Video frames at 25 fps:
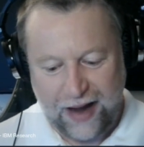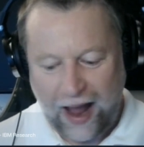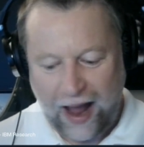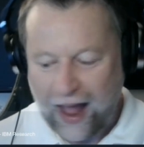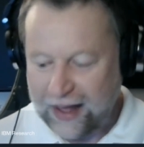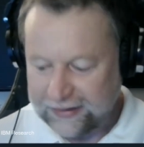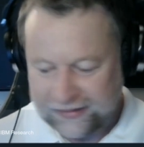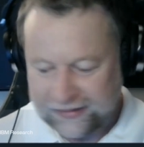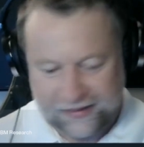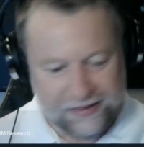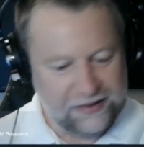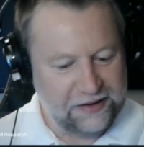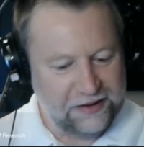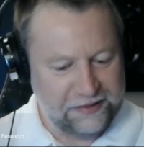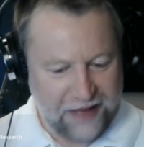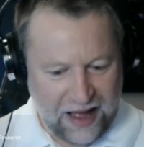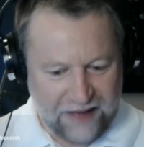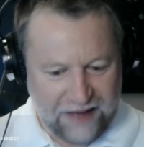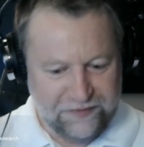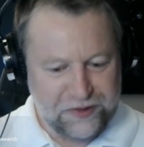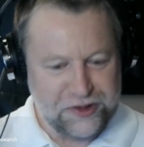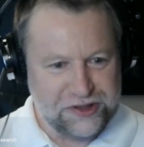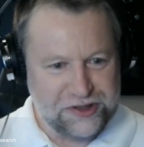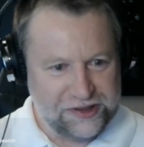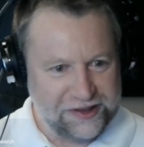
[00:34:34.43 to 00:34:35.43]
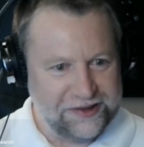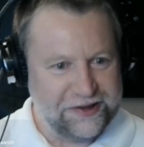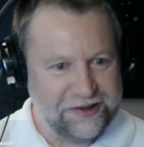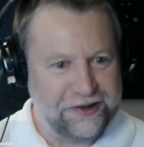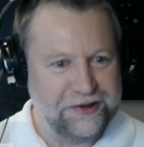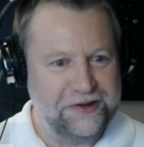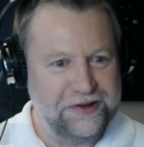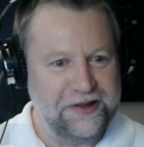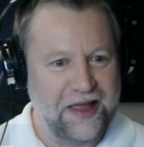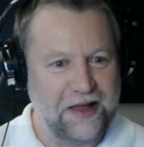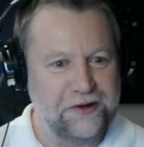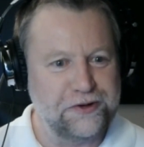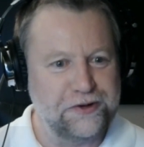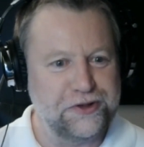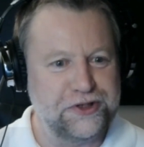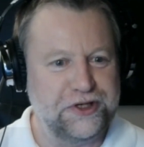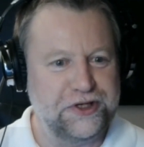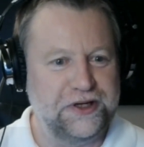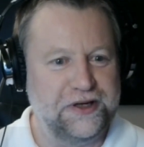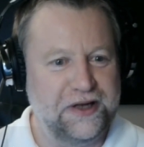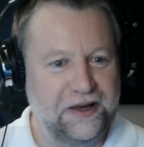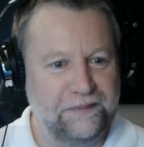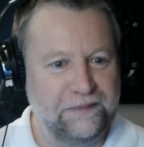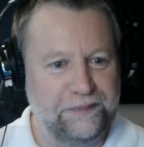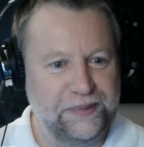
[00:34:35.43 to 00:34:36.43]
And obviously, they're an
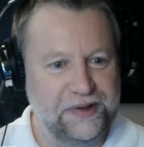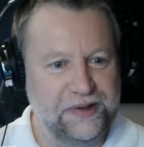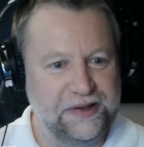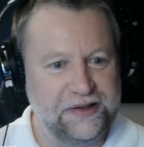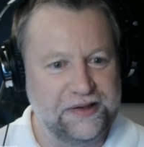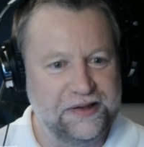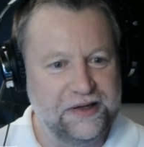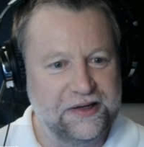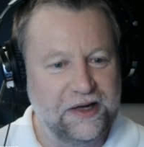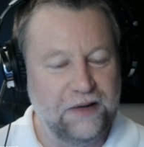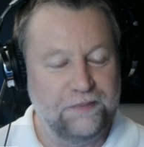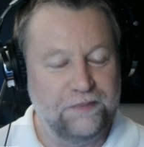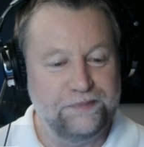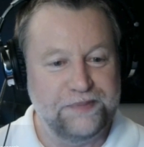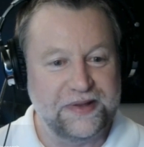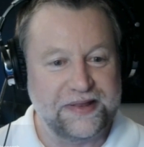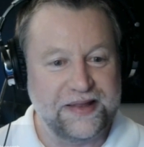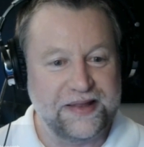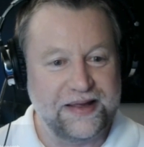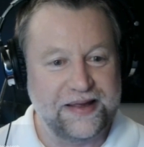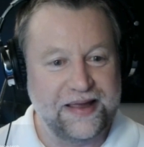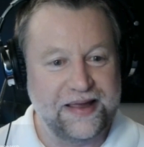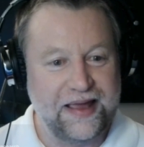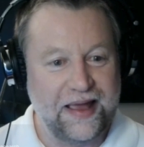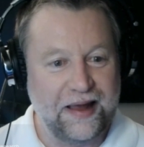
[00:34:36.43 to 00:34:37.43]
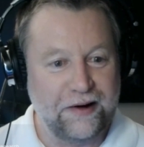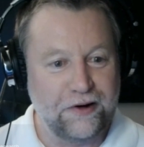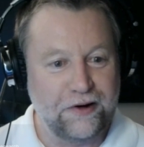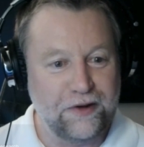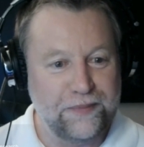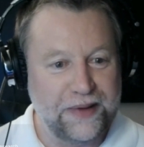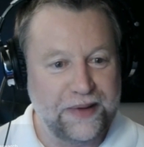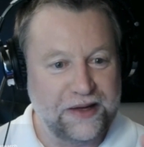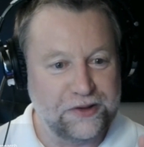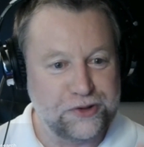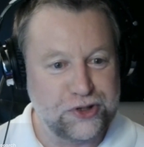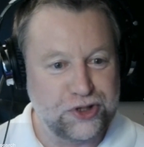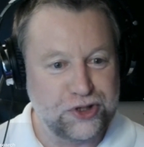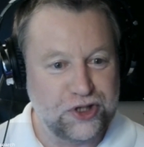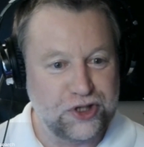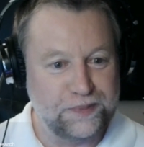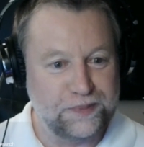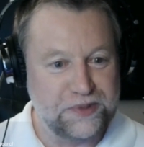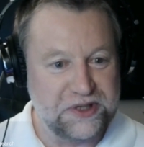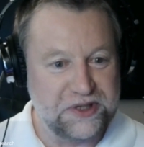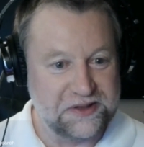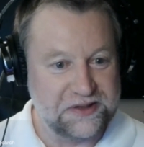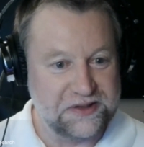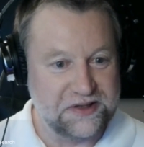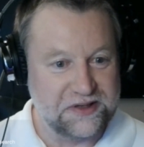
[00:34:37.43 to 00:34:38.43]
energy company, but they care about
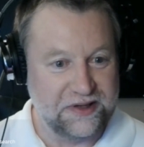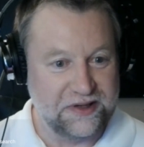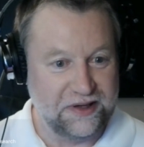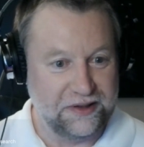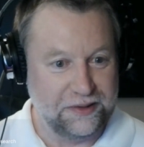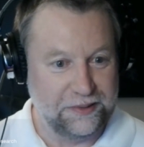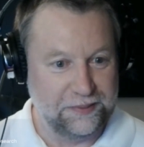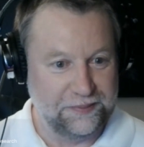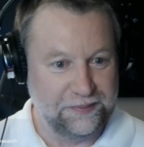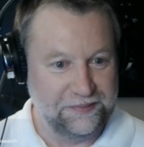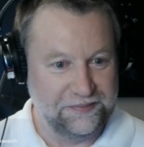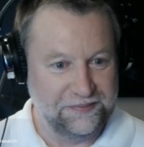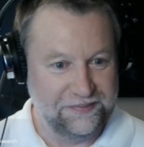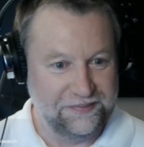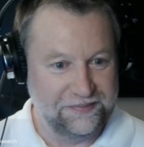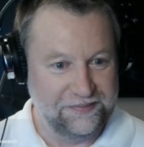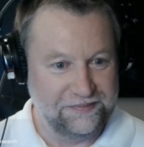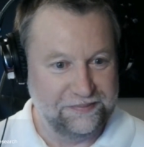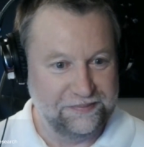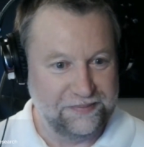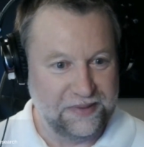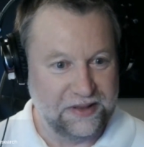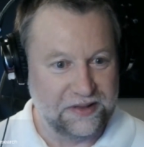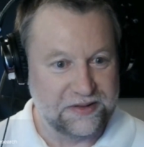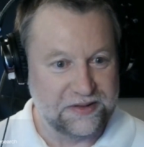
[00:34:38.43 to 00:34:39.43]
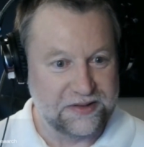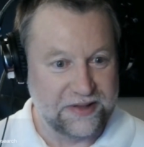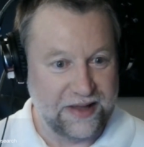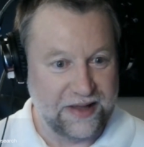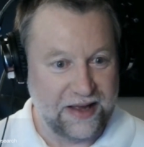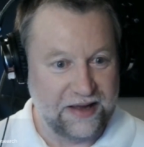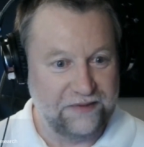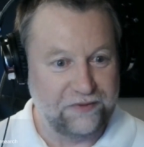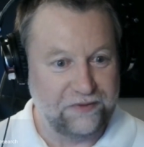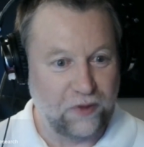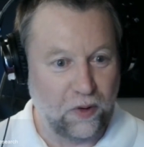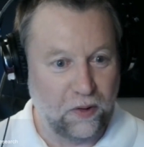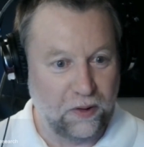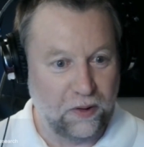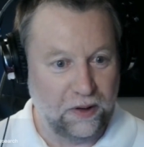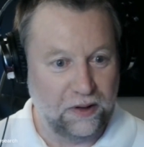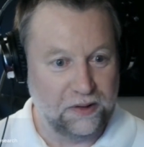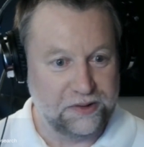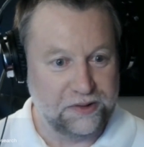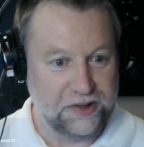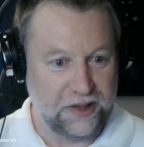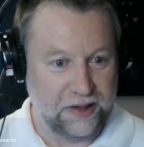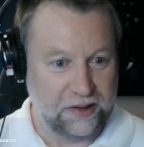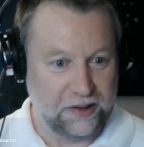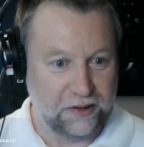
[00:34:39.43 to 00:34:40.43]
ships at sea because they have
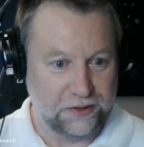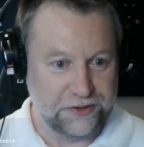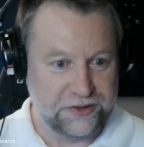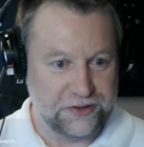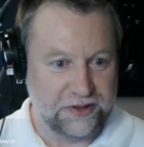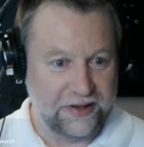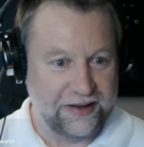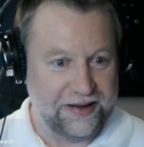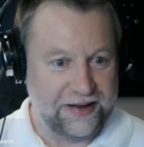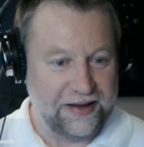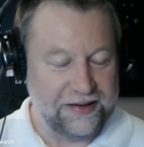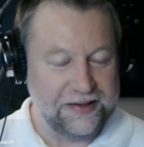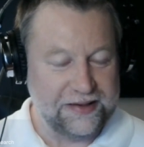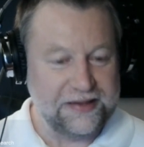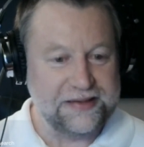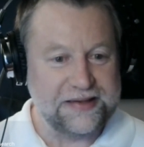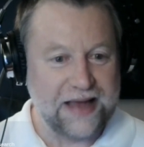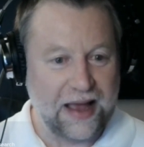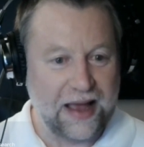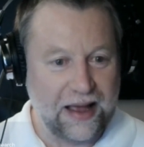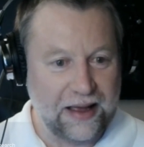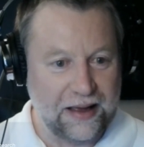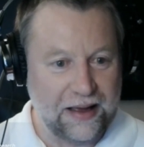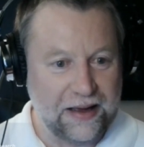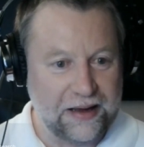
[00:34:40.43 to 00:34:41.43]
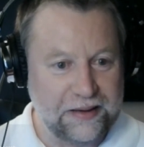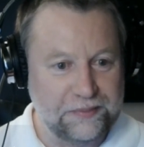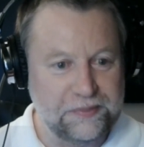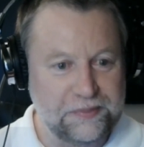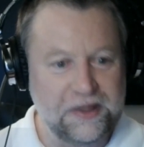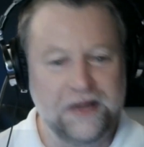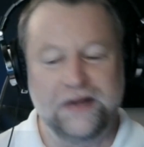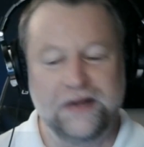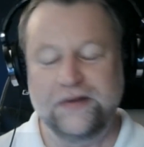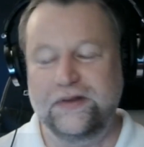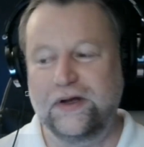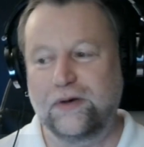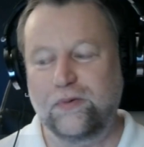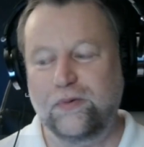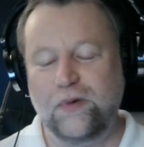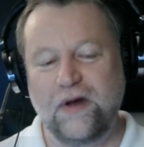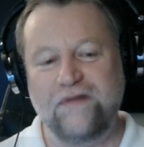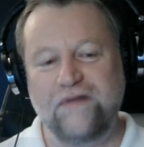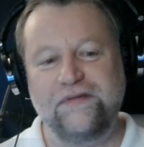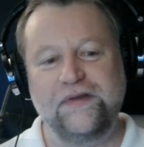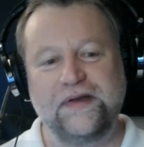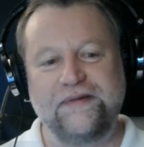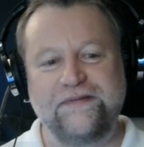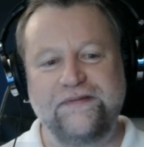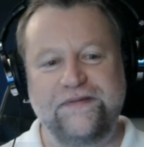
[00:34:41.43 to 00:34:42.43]
oil tankers. At any time, there are
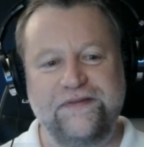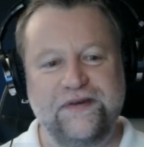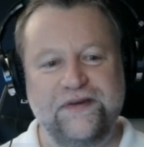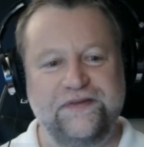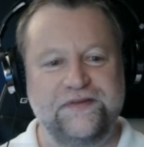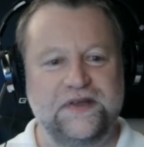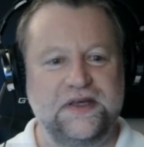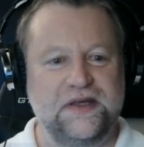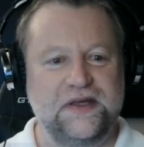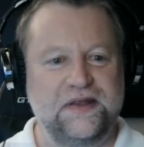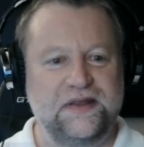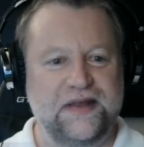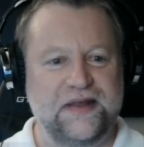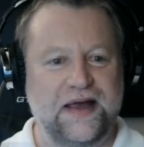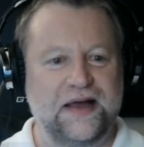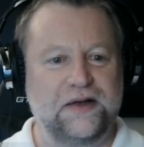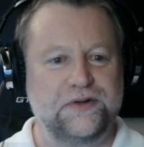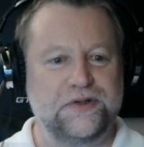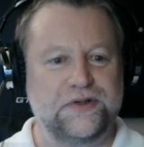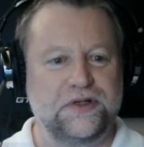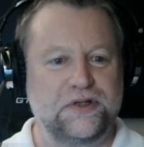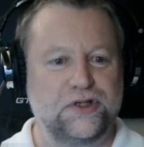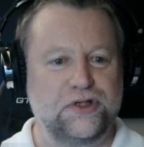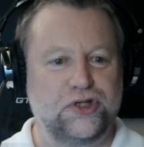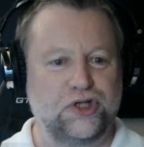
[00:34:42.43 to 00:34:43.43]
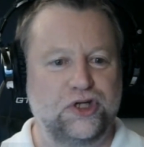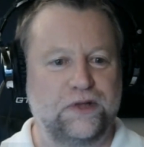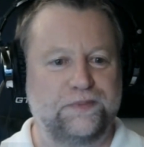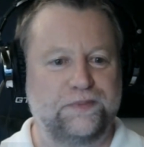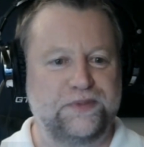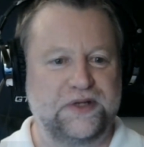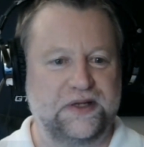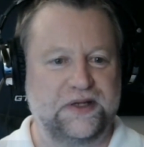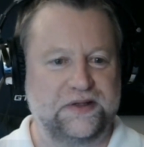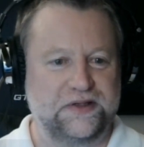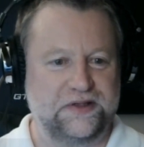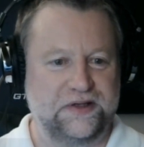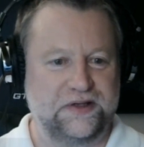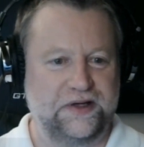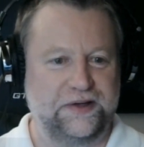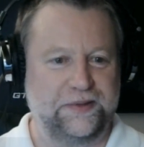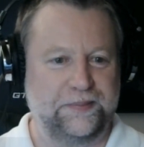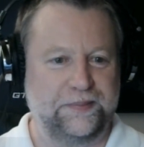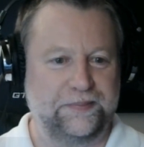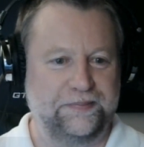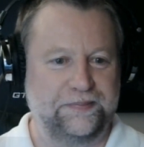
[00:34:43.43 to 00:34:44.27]
roughly 50,000 ships at sea.